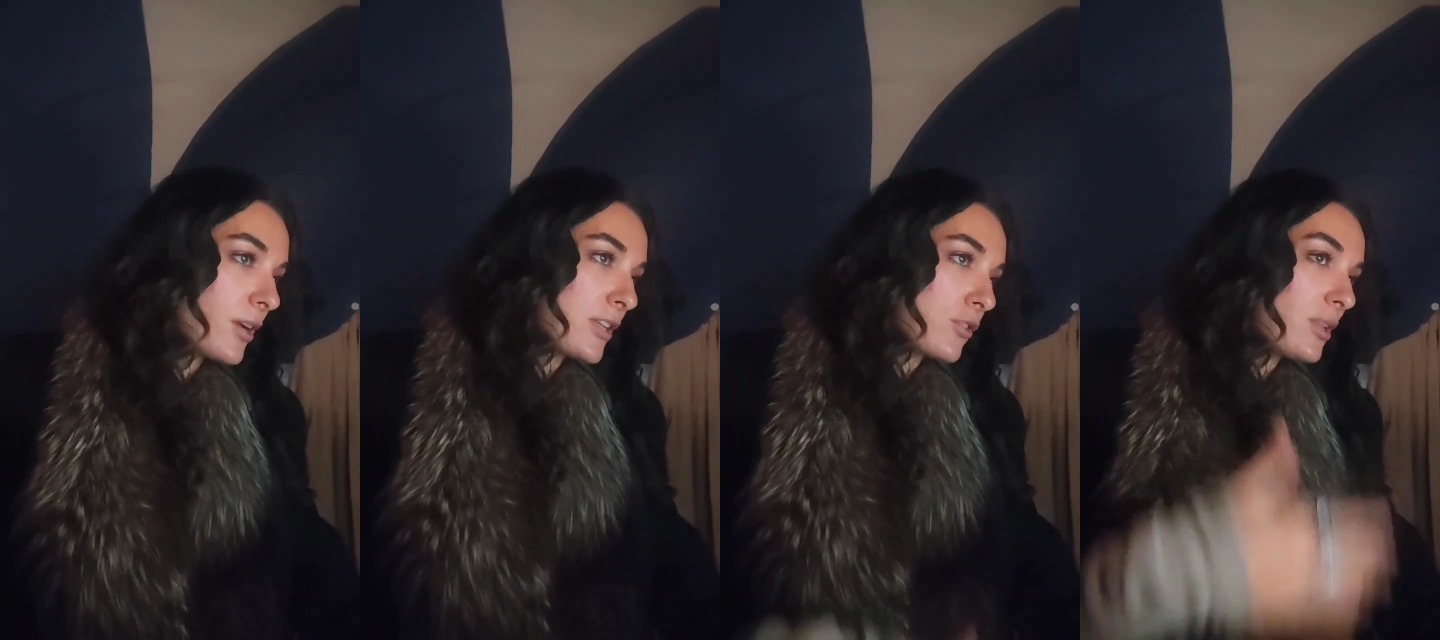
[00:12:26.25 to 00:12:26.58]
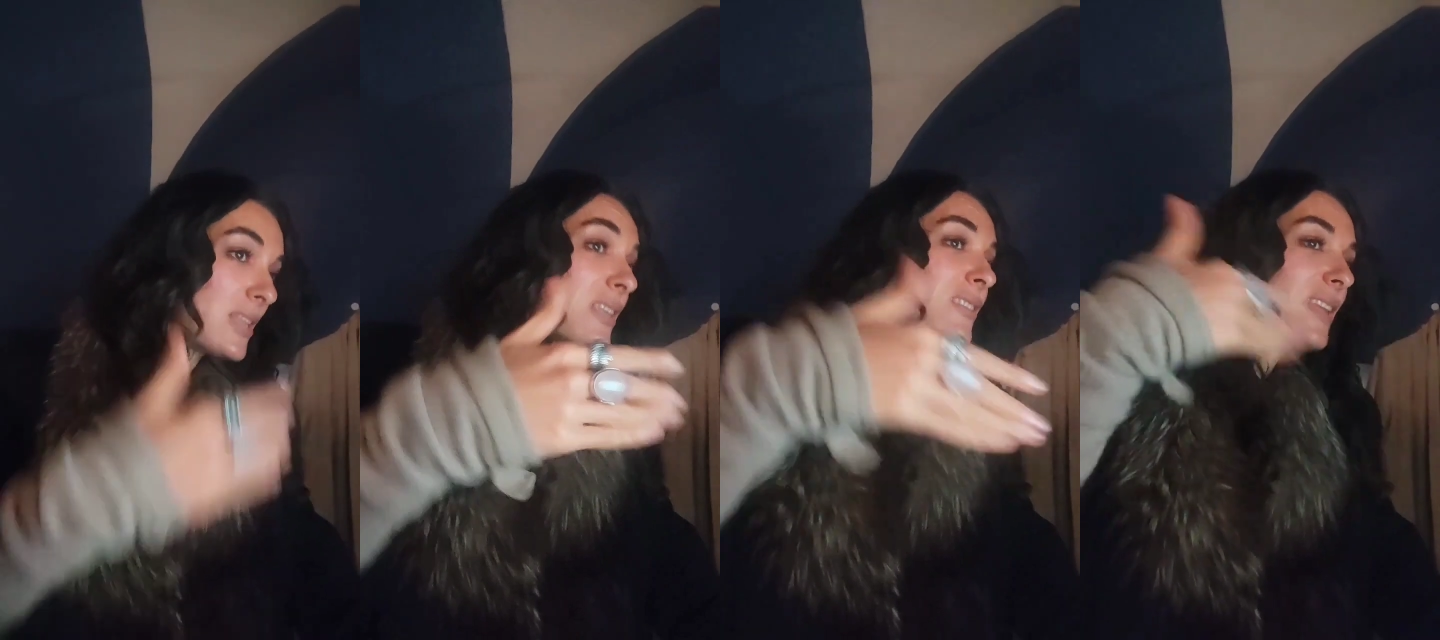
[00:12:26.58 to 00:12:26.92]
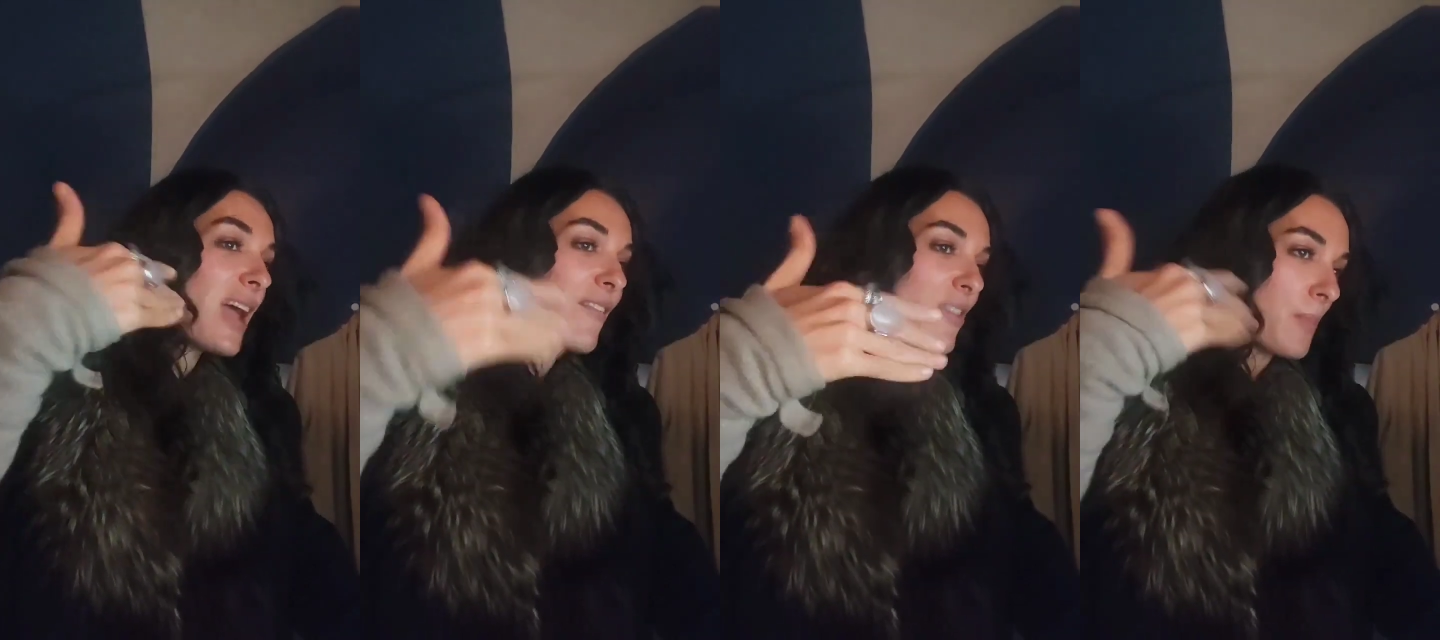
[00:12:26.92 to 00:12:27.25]
Okay, so this is
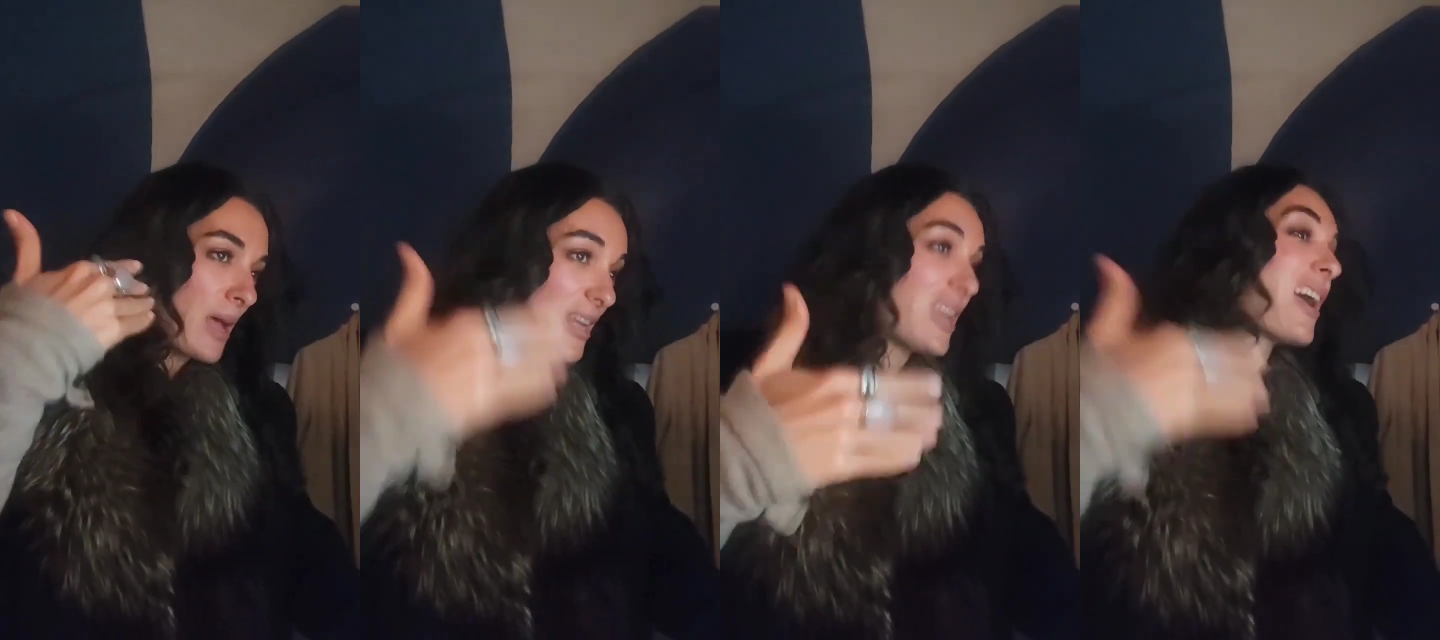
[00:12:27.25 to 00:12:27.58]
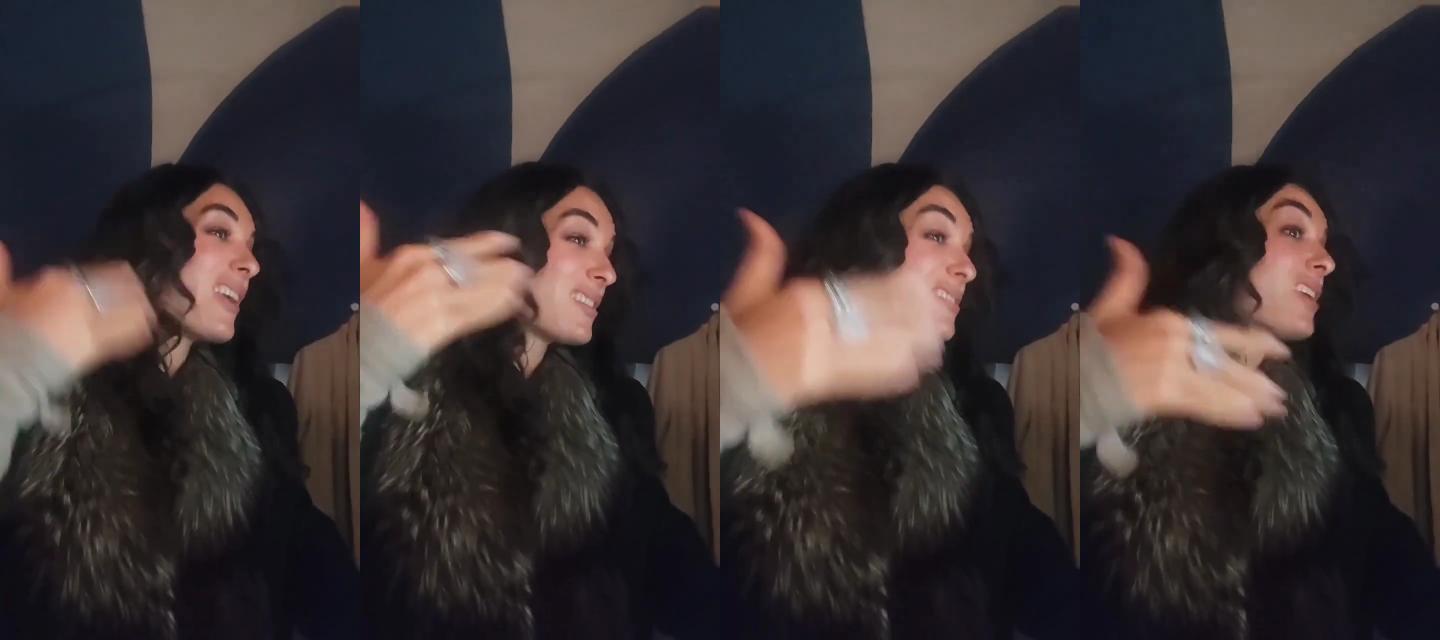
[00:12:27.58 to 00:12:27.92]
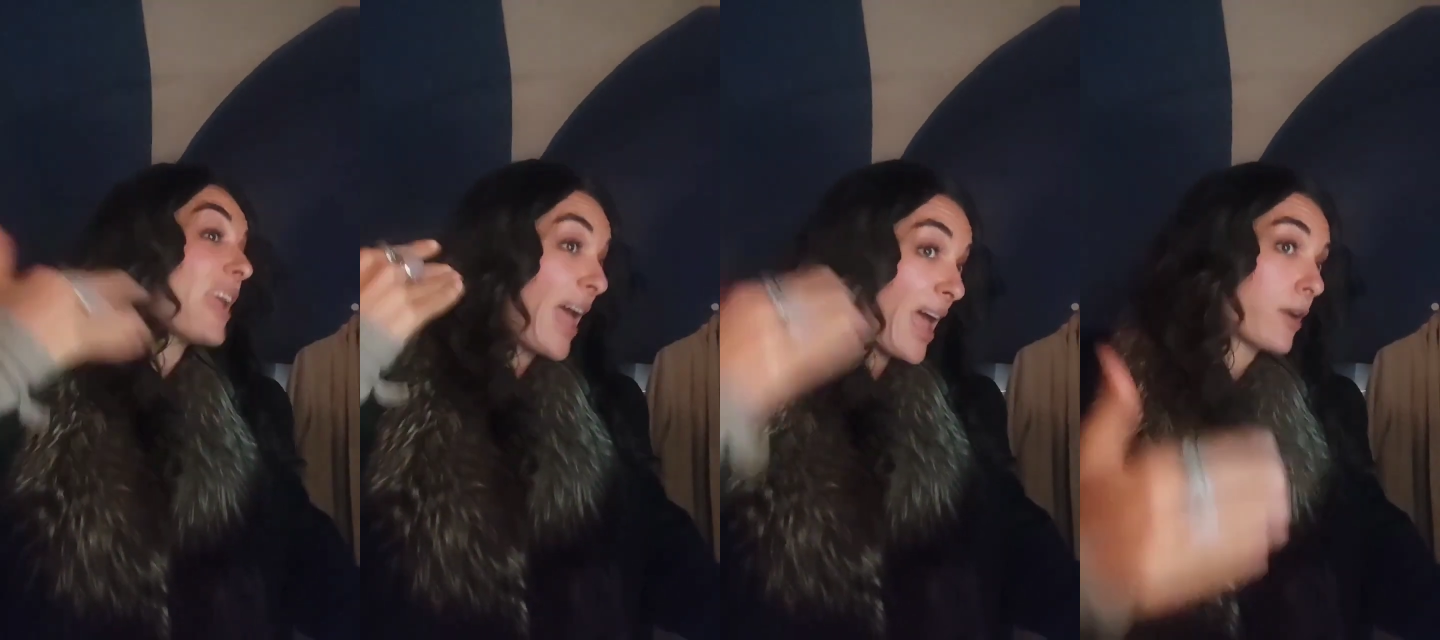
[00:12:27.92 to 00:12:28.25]
the Ave Maria, is
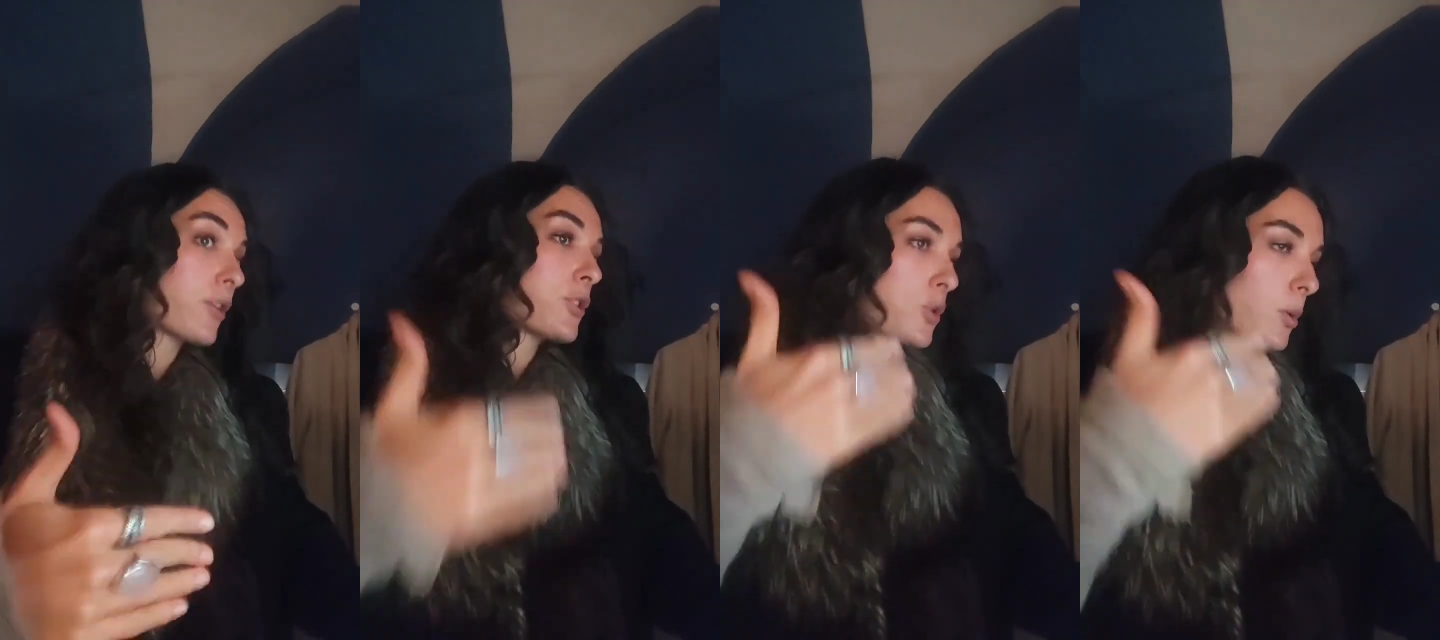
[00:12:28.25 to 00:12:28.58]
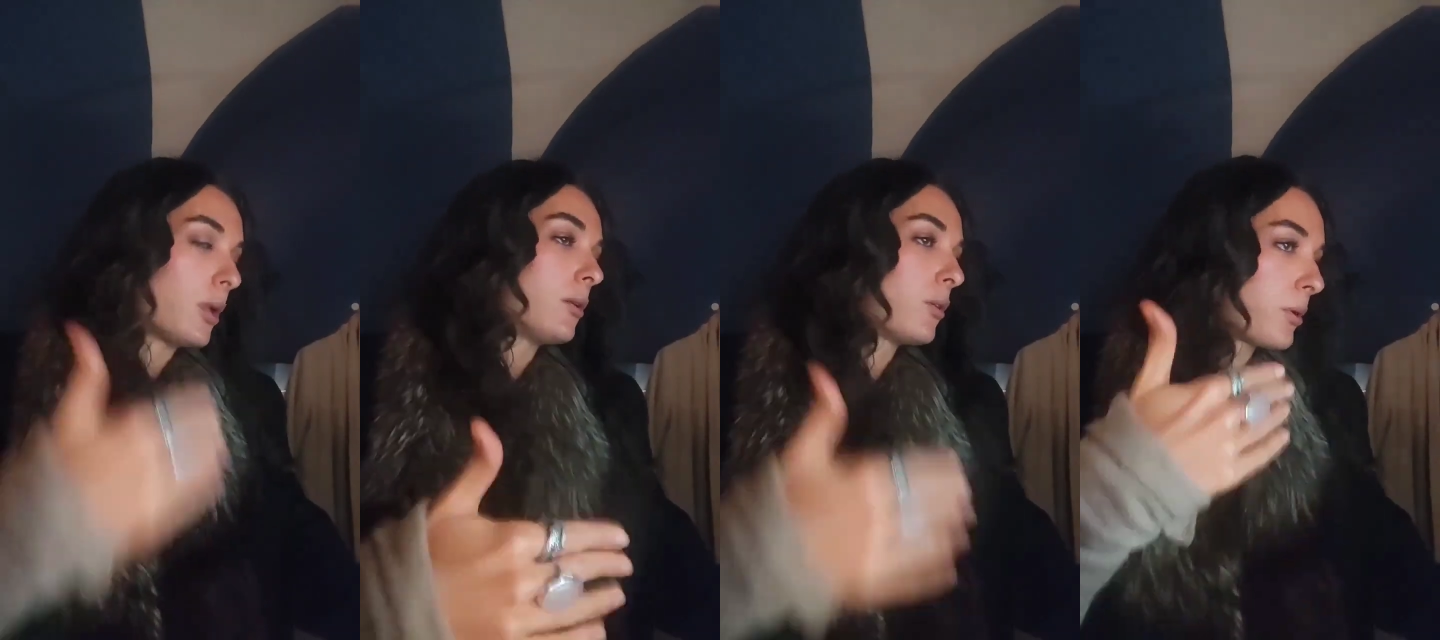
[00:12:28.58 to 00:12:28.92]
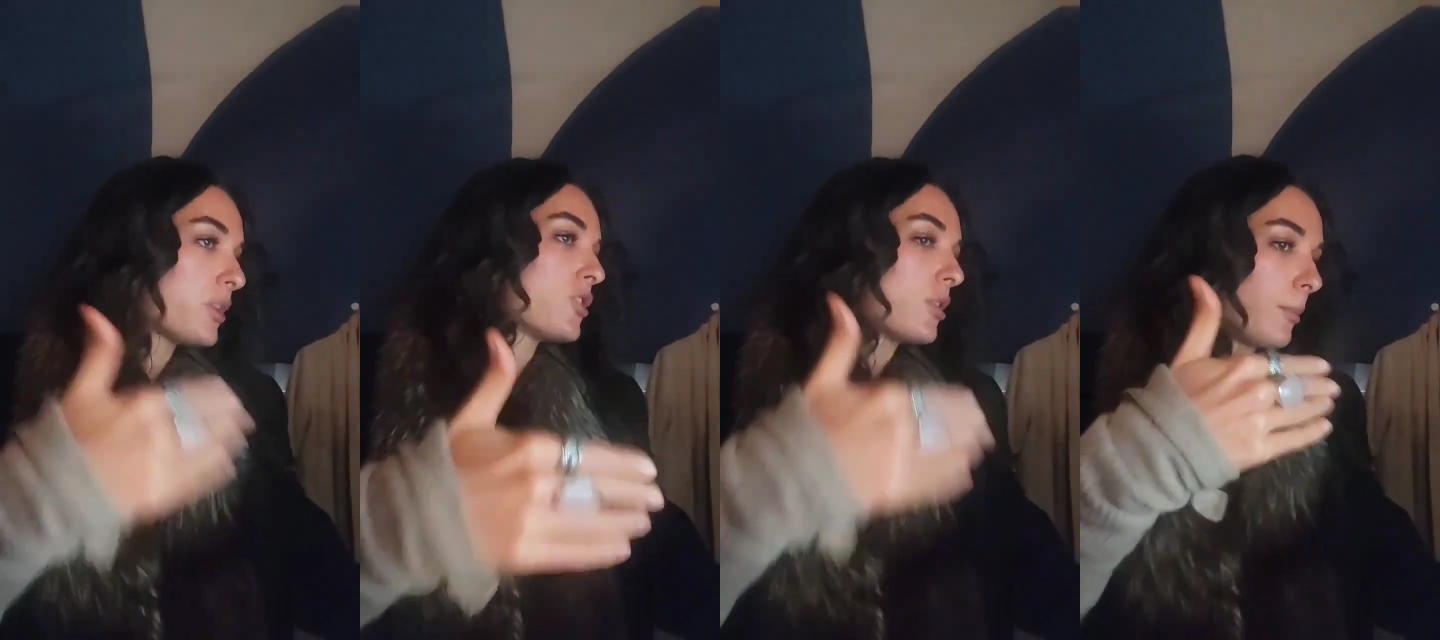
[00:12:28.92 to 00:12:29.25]
the actual
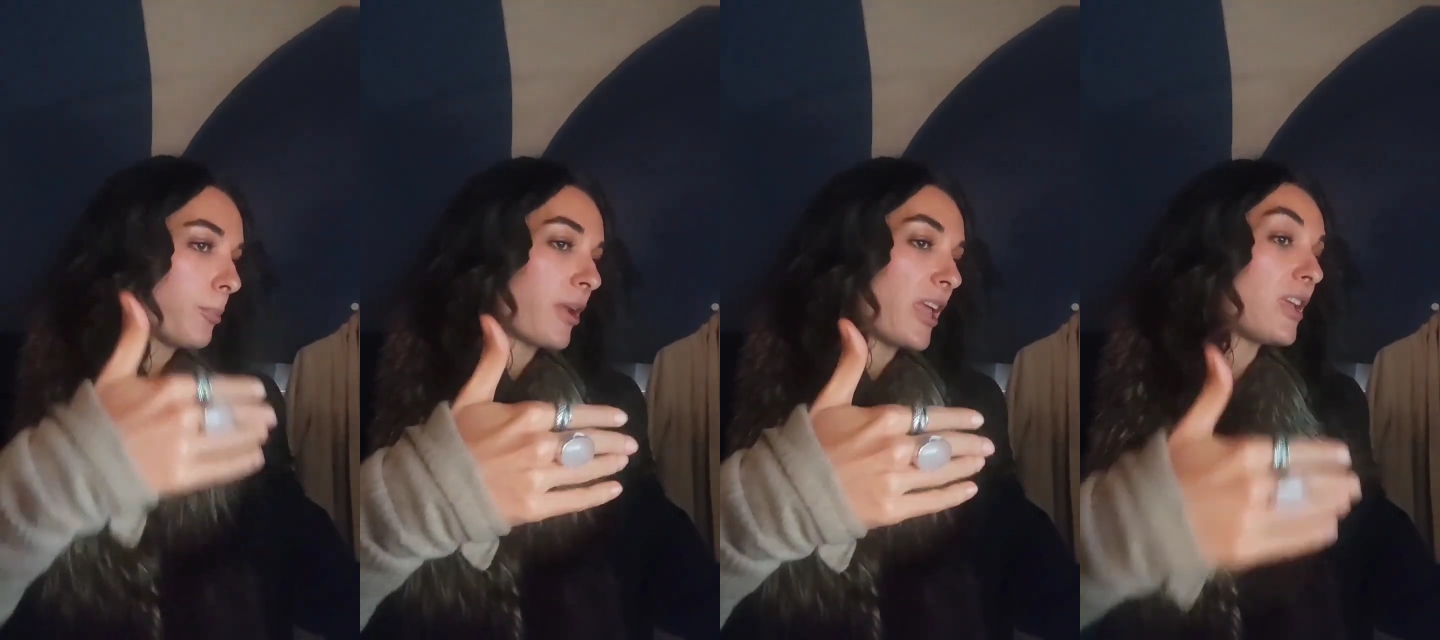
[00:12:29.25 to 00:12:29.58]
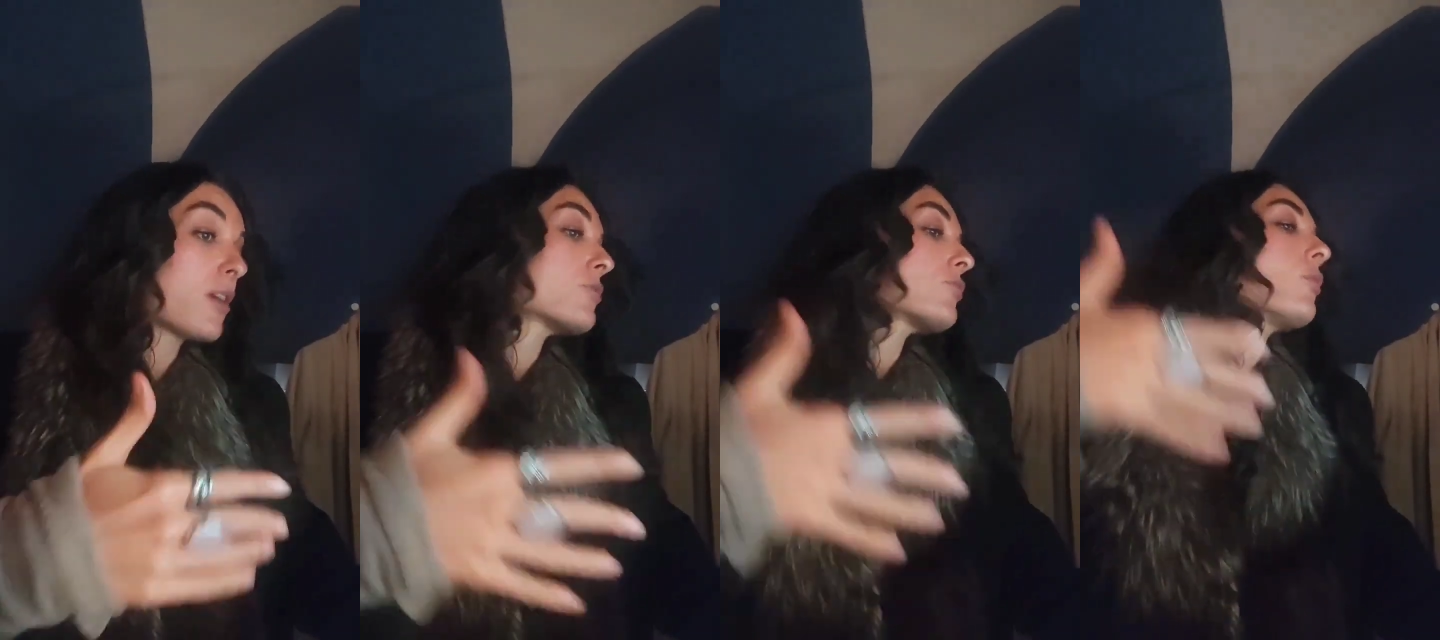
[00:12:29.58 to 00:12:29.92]
original prayer,